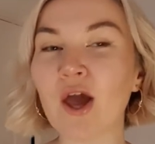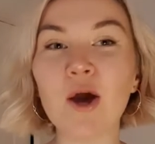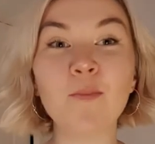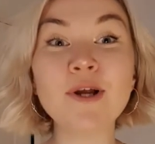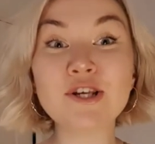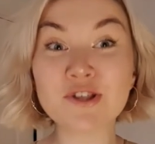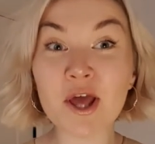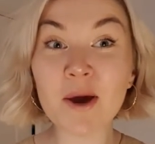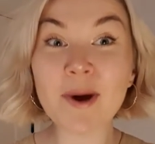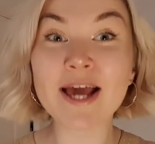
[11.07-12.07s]
um, which is
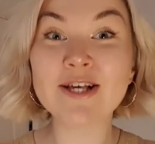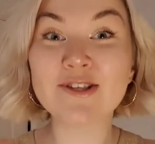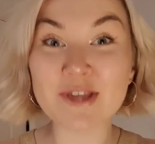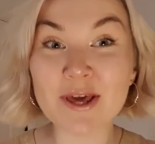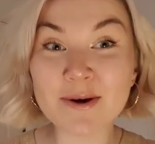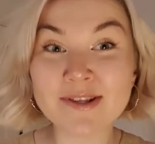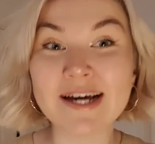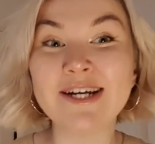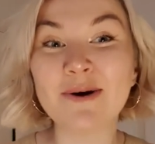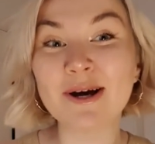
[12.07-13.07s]
no excuse. I
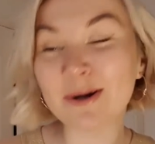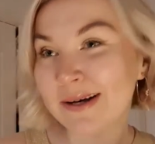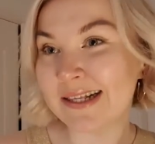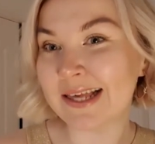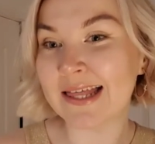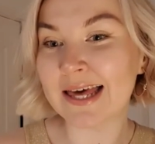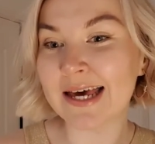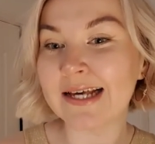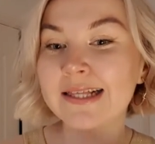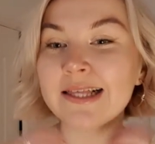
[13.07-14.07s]
know I always say
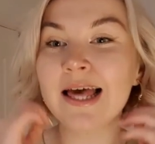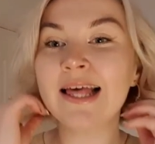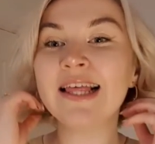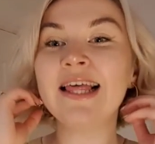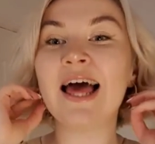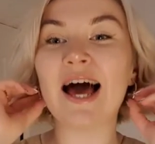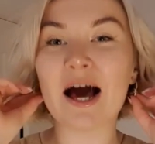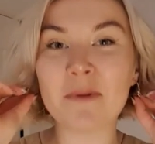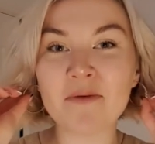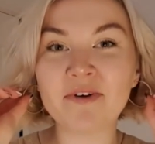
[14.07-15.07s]
this.
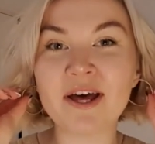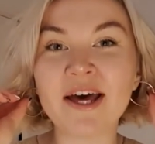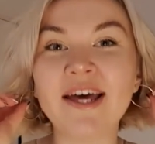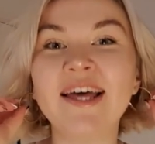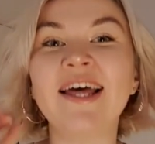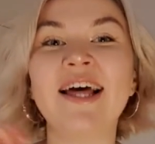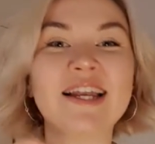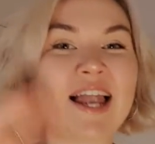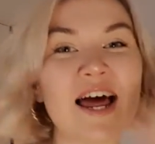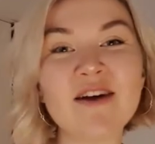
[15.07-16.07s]
However,
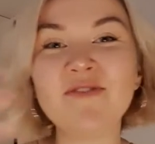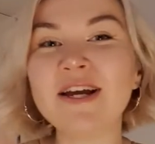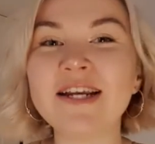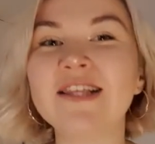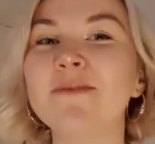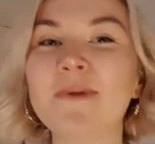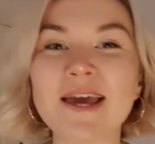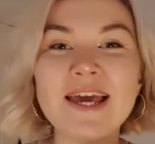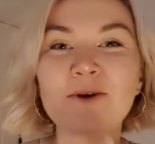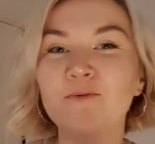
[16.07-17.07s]
life needed to
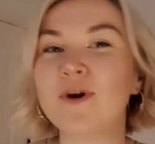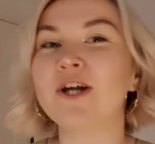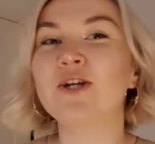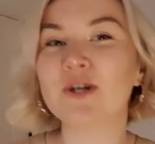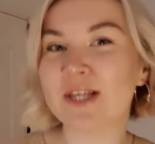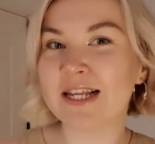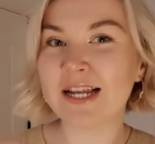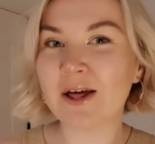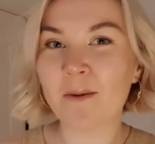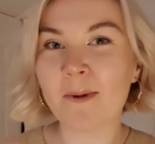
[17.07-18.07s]
be readjusted a
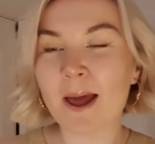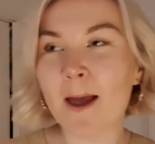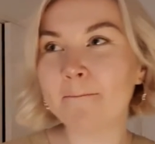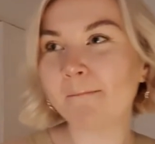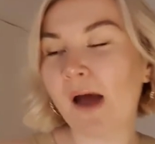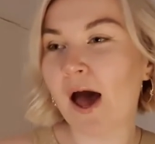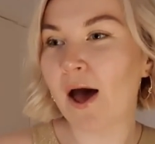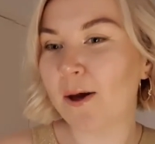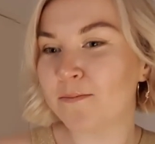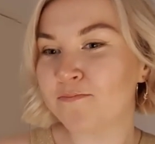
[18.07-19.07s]
little bit
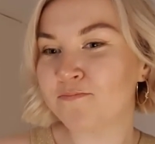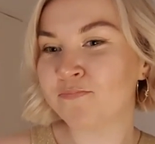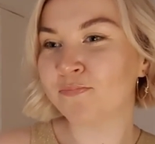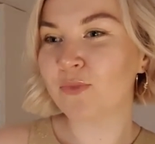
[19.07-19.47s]
um,